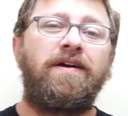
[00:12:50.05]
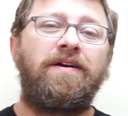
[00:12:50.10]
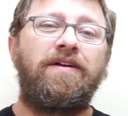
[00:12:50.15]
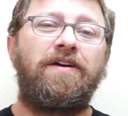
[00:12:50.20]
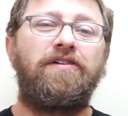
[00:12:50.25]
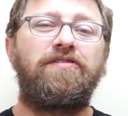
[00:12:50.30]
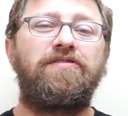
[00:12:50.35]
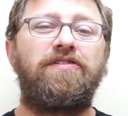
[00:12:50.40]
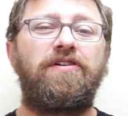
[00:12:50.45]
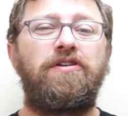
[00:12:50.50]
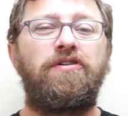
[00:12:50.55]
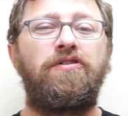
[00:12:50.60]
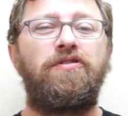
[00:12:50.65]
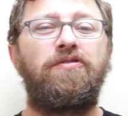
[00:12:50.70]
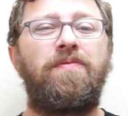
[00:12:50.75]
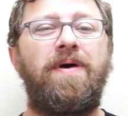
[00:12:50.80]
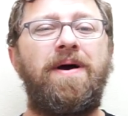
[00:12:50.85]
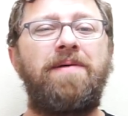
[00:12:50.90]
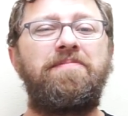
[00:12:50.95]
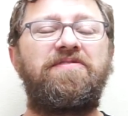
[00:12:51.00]
There's a new
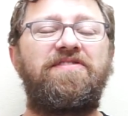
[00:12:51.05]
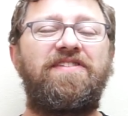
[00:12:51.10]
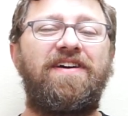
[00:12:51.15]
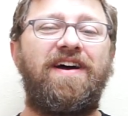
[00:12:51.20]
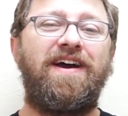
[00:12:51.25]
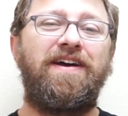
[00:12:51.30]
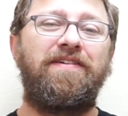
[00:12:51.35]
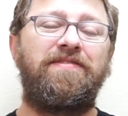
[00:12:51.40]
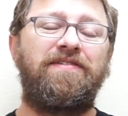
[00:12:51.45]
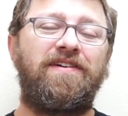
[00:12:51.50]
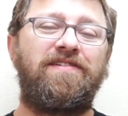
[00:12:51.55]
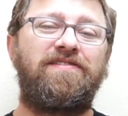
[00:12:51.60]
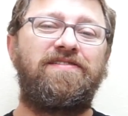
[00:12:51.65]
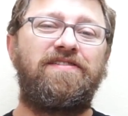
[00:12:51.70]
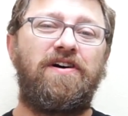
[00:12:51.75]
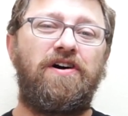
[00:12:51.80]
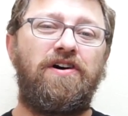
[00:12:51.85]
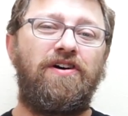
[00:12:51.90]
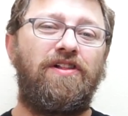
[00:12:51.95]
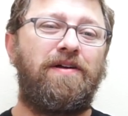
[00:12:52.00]
website that's
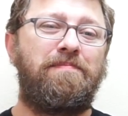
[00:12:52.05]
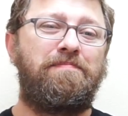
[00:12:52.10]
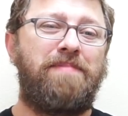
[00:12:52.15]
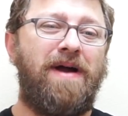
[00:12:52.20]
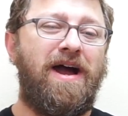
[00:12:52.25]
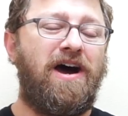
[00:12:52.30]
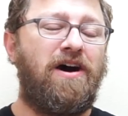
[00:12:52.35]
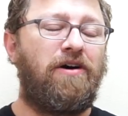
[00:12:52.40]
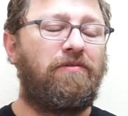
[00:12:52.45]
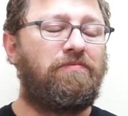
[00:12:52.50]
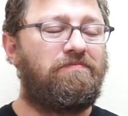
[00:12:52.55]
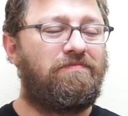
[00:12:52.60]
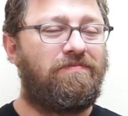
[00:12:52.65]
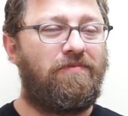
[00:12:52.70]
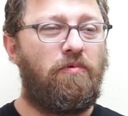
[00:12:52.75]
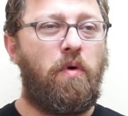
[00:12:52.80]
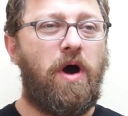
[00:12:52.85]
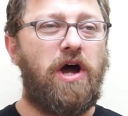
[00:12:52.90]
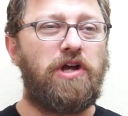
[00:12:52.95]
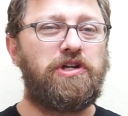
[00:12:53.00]
all about
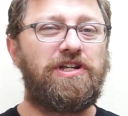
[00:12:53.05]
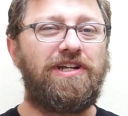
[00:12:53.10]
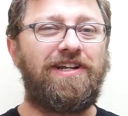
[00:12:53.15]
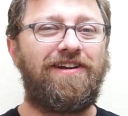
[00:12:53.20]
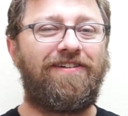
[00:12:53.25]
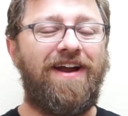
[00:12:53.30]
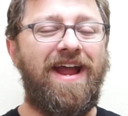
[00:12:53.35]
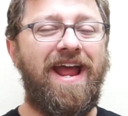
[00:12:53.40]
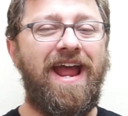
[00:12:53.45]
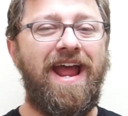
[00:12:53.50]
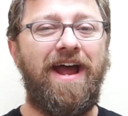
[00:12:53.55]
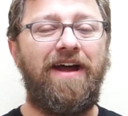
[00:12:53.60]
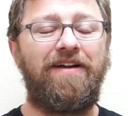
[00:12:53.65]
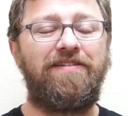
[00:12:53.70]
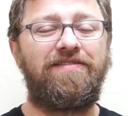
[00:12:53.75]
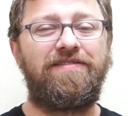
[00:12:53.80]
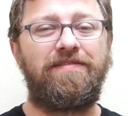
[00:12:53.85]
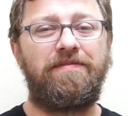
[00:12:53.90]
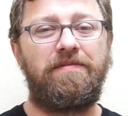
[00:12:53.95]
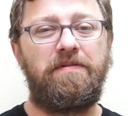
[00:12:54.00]
washing your
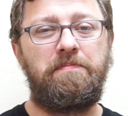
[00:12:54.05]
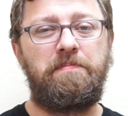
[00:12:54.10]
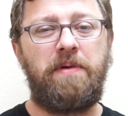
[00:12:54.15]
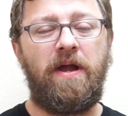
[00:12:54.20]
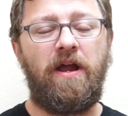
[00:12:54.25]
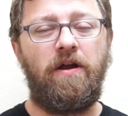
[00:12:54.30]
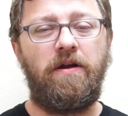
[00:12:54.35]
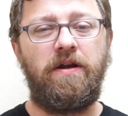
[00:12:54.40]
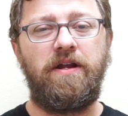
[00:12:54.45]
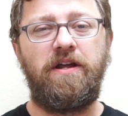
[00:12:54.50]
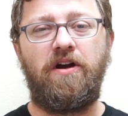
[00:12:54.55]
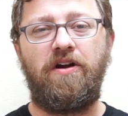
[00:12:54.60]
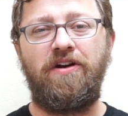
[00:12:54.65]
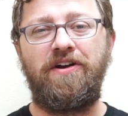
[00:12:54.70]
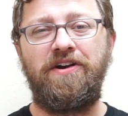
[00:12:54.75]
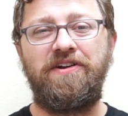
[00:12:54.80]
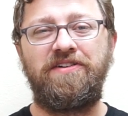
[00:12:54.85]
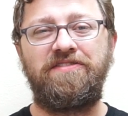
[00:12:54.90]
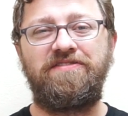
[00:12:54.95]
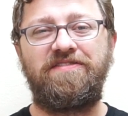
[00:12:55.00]
hands. Parody
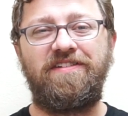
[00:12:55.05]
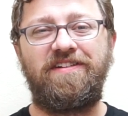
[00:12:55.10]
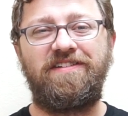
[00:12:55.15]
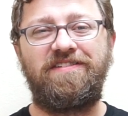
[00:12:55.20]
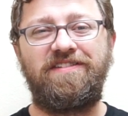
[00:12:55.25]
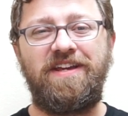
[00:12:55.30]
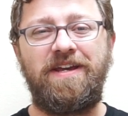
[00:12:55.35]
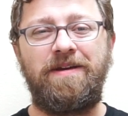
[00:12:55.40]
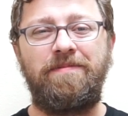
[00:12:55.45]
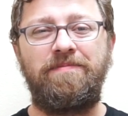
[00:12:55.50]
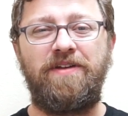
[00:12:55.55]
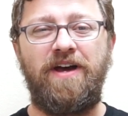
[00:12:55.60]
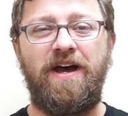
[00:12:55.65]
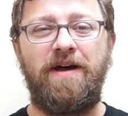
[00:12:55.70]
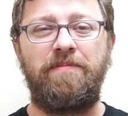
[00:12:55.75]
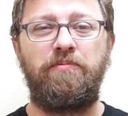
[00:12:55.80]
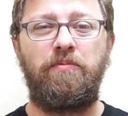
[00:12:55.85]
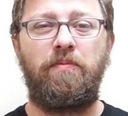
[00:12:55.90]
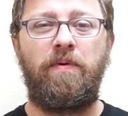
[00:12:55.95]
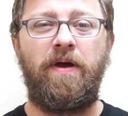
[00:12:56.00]
artists teamed
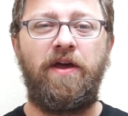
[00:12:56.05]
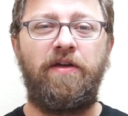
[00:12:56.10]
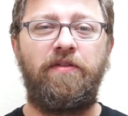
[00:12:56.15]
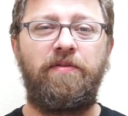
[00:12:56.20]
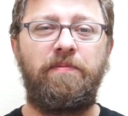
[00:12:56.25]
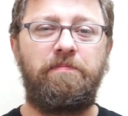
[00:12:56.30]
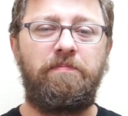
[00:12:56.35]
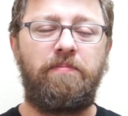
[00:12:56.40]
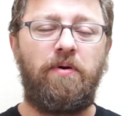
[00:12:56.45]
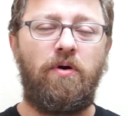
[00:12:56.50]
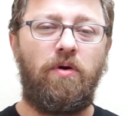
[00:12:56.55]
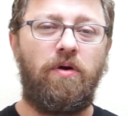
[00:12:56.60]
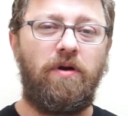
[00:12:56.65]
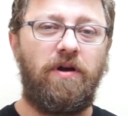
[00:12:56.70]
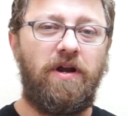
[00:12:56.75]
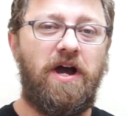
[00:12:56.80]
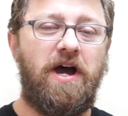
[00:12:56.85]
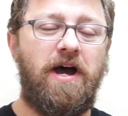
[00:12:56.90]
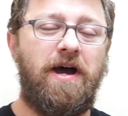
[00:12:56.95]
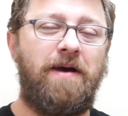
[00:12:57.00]
up with
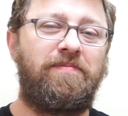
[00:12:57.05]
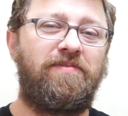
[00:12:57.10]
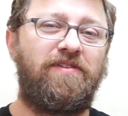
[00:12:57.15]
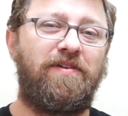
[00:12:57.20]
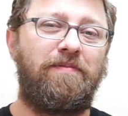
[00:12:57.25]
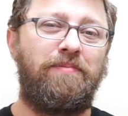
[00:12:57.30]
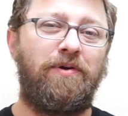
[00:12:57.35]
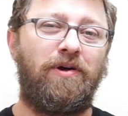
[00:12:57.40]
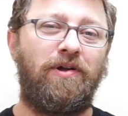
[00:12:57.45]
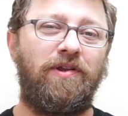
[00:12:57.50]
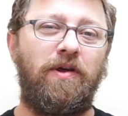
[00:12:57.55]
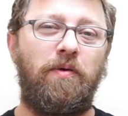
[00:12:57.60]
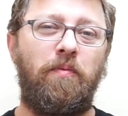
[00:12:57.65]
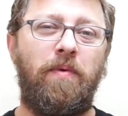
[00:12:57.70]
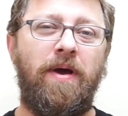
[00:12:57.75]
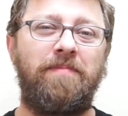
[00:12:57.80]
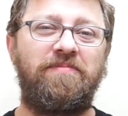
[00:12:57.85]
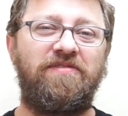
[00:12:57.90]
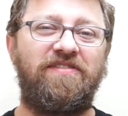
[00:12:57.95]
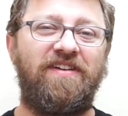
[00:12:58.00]
Pornhub to build a
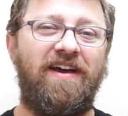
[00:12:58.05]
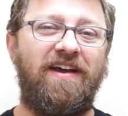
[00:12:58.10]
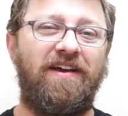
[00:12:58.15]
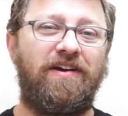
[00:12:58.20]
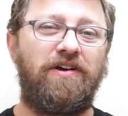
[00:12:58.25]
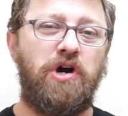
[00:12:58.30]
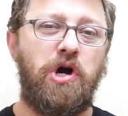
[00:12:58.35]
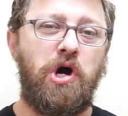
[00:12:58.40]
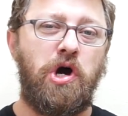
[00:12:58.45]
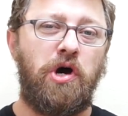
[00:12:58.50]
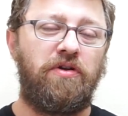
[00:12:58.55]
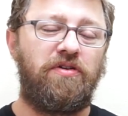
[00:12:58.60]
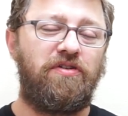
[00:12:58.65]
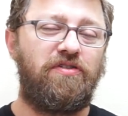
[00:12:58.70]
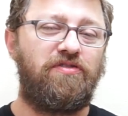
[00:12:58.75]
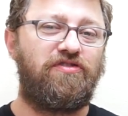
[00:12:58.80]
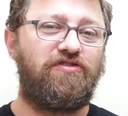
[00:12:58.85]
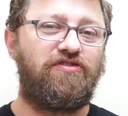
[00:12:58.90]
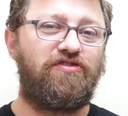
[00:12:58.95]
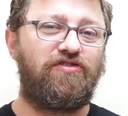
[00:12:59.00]
website called
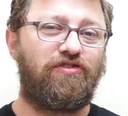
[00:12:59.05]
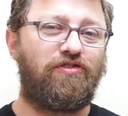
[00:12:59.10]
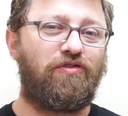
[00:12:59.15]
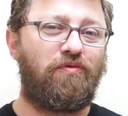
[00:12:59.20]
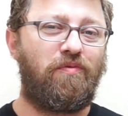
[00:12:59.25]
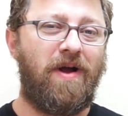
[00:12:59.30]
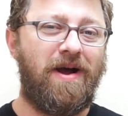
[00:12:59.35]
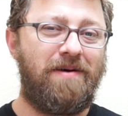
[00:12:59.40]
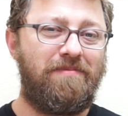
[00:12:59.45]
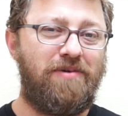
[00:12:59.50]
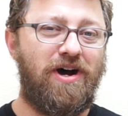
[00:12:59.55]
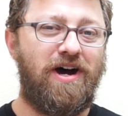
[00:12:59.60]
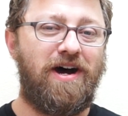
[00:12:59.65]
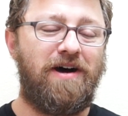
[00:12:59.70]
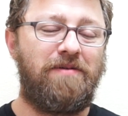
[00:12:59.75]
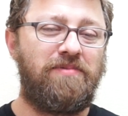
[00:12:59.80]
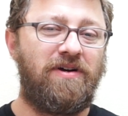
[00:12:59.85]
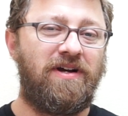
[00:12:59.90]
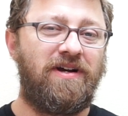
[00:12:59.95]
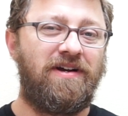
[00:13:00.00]

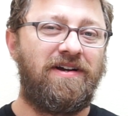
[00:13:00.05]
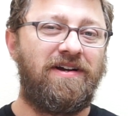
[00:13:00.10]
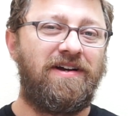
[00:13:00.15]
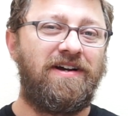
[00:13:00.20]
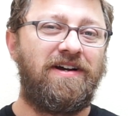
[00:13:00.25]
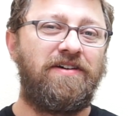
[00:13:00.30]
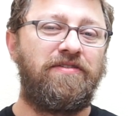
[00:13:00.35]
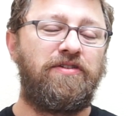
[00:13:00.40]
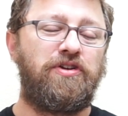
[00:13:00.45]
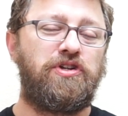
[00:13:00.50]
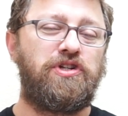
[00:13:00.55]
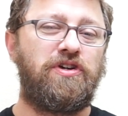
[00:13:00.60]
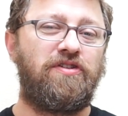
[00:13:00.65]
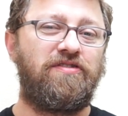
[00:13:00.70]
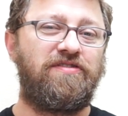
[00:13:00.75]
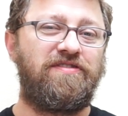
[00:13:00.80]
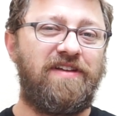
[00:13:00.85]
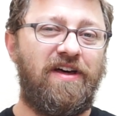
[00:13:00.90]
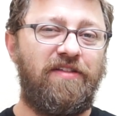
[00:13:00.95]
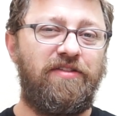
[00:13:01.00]
ScrubHub that
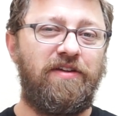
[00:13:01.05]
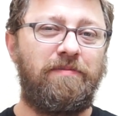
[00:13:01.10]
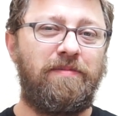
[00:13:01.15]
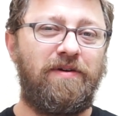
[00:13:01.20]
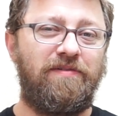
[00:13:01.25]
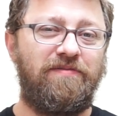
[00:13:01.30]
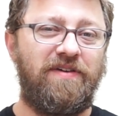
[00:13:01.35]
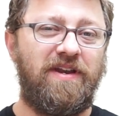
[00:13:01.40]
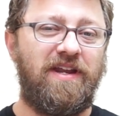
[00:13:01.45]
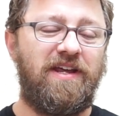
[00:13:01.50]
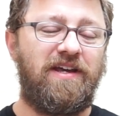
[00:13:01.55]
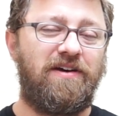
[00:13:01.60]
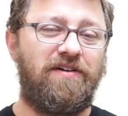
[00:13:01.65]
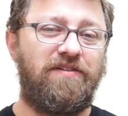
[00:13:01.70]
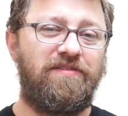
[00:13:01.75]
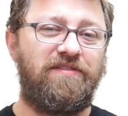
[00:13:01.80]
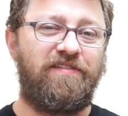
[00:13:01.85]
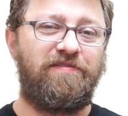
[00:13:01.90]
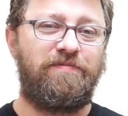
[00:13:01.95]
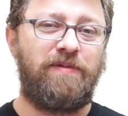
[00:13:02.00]
shows nothing but
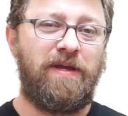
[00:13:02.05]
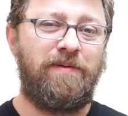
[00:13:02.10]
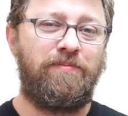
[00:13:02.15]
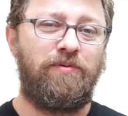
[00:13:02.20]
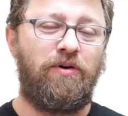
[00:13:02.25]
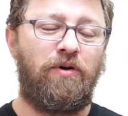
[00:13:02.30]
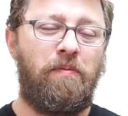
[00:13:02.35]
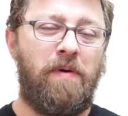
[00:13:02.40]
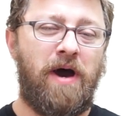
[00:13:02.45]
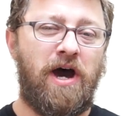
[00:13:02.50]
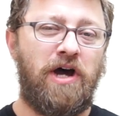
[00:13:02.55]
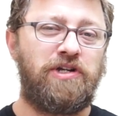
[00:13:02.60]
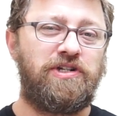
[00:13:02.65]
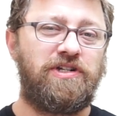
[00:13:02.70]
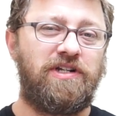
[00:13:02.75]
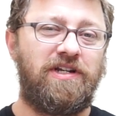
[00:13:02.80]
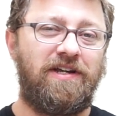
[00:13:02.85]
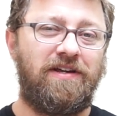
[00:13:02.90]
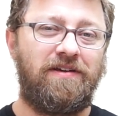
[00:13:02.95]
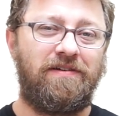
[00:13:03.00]
videos of people
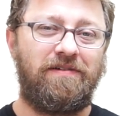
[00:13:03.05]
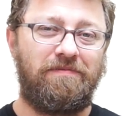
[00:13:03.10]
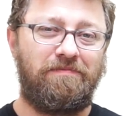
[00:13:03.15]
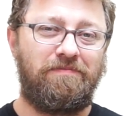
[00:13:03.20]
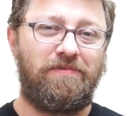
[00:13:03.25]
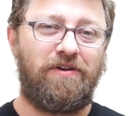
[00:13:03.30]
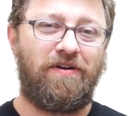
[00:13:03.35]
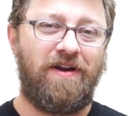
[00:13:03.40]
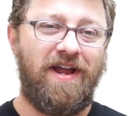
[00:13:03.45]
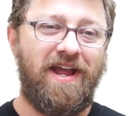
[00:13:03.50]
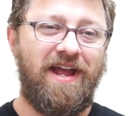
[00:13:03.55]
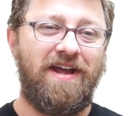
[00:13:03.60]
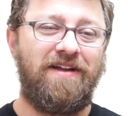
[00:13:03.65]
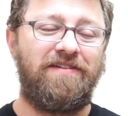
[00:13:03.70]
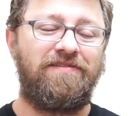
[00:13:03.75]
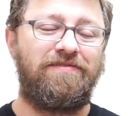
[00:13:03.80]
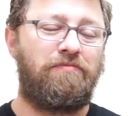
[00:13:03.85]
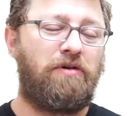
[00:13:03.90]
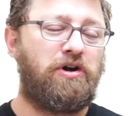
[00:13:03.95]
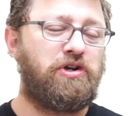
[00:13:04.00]
washing their
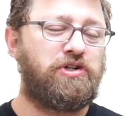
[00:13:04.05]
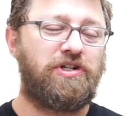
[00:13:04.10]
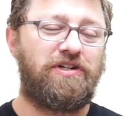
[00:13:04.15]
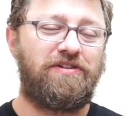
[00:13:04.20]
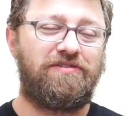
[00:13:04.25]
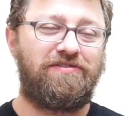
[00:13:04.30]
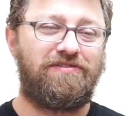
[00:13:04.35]
hands, washing